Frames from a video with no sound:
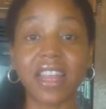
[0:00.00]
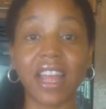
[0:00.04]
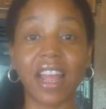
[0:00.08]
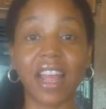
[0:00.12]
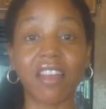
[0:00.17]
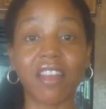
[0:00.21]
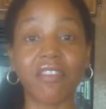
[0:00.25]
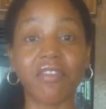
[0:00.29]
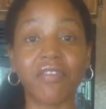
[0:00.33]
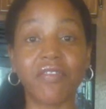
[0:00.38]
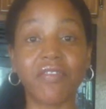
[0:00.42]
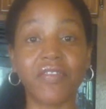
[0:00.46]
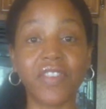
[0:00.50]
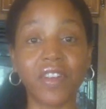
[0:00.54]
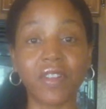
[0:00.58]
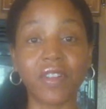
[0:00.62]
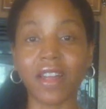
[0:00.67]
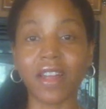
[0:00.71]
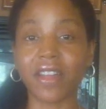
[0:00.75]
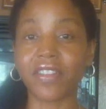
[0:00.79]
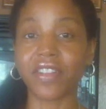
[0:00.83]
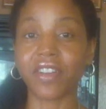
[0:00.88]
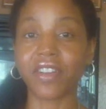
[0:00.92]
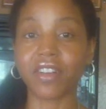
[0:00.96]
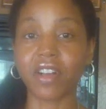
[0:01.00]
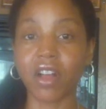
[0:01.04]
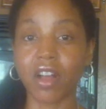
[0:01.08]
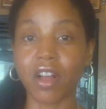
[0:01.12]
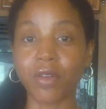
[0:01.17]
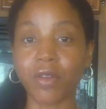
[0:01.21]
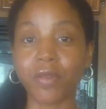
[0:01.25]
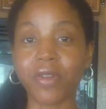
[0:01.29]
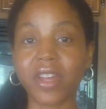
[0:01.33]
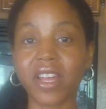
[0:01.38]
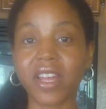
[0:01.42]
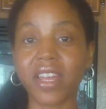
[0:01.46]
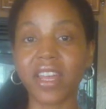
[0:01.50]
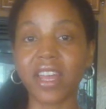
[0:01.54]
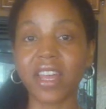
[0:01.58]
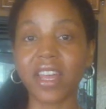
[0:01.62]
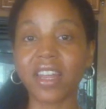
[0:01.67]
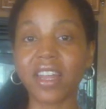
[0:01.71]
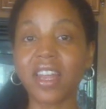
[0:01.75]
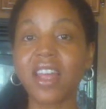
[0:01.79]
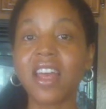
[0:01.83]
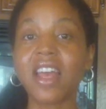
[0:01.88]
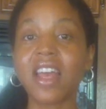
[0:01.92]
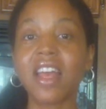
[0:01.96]
they feel like they're hungry
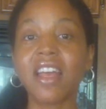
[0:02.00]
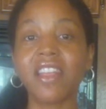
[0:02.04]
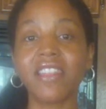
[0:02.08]
again.